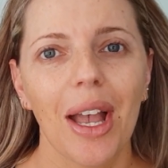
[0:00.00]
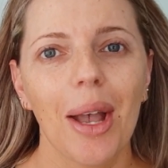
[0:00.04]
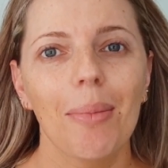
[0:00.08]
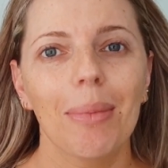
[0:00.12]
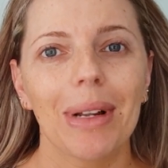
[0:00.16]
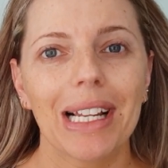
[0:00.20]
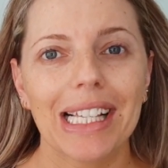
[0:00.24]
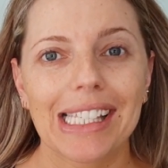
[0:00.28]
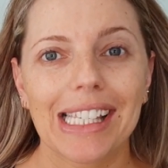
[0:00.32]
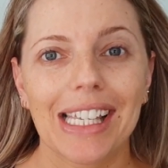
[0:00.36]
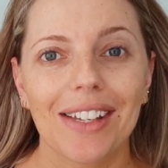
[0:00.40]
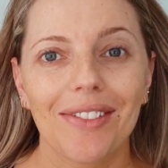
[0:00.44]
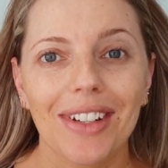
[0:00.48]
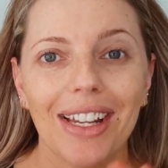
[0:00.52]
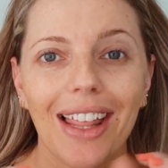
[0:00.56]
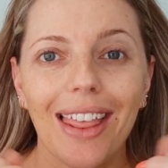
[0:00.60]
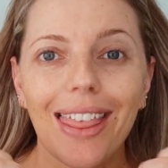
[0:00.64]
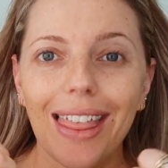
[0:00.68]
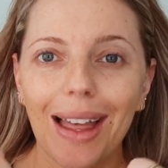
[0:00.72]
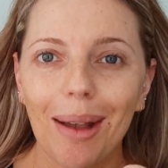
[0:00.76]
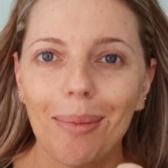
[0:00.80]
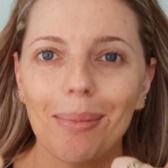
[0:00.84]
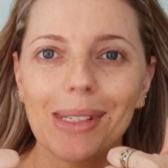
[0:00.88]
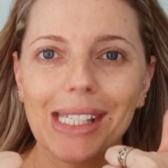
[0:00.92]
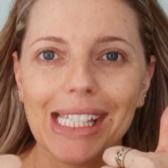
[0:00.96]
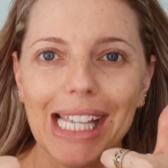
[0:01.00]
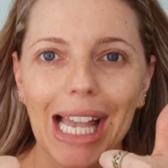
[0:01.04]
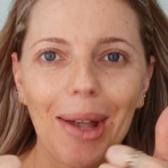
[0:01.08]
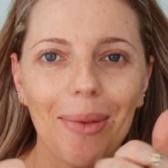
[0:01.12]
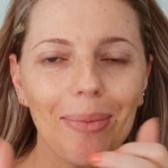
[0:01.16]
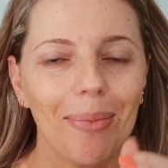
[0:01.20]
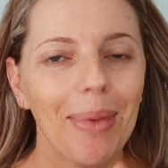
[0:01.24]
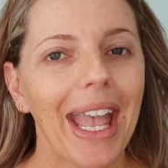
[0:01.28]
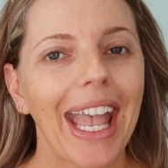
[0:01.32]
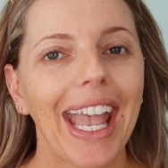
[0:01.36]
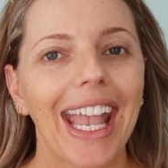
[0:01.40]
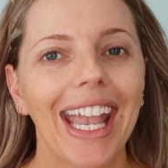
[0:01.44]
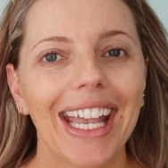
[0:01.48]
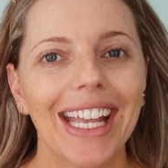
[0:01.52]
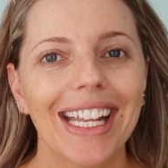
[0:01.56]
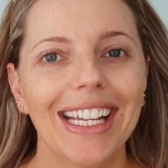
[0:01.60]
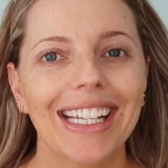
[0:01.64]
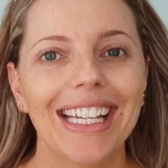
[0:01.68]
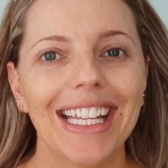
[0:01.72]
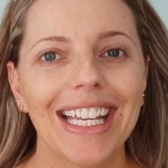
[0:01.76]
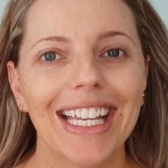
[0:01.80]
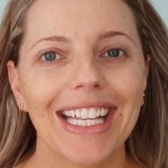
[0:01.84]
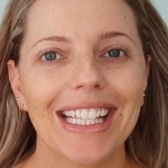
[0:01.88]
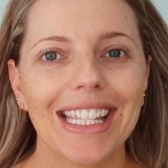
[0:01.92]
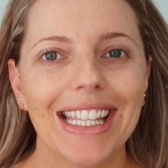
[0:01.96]
please give it a thumbs up and
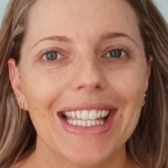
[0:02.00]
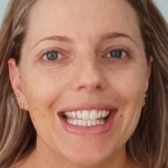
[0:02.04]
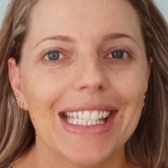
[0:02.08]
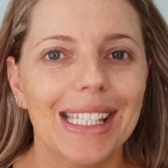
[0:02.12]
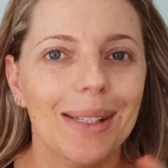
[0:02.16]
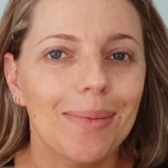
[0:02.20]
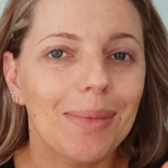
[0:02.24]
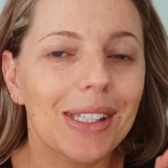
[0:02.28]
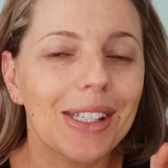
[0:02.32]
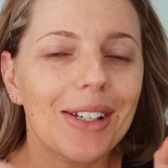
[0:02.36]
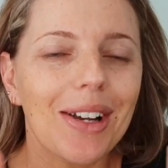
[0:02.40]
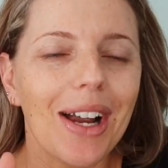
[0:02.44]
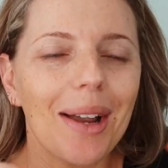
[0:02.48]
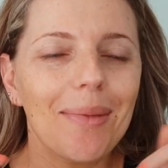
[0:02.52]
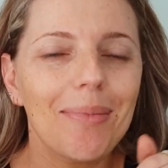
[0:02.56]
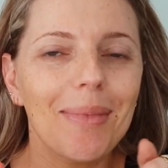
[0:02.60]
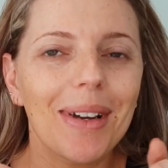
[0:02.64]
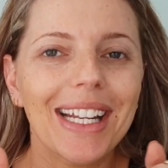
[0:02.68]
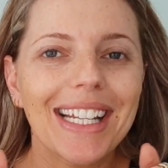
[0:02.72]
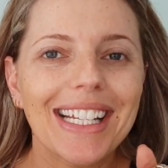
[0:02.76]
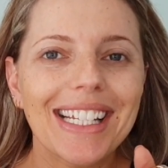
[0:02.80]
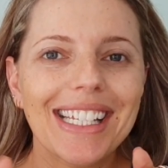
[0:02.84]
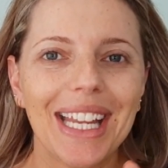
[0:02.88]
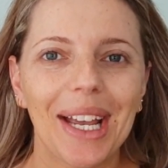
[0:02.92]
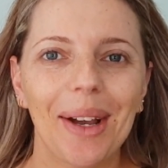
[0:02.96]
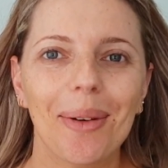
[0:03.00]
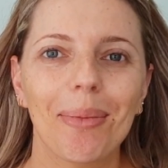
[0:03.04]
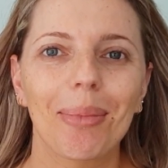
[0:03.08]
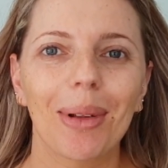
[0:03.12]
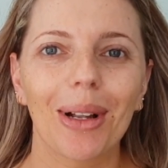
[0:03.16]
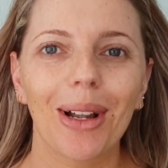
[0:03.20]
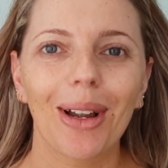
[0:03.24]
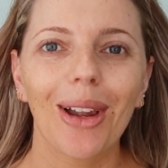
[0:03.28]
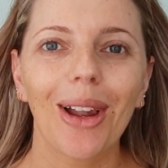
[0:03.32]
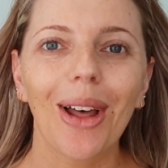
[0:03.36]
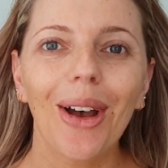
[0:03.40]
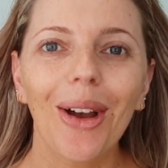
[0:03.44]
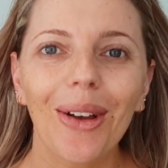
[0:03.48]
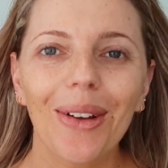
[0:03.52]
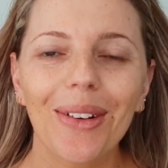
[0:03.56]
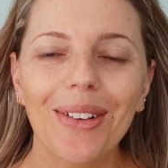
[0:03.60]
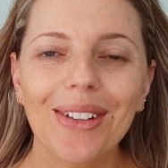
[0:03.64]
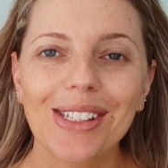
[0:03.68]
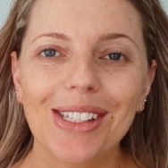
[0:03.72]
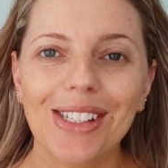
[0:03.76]
hit the subscribe button down below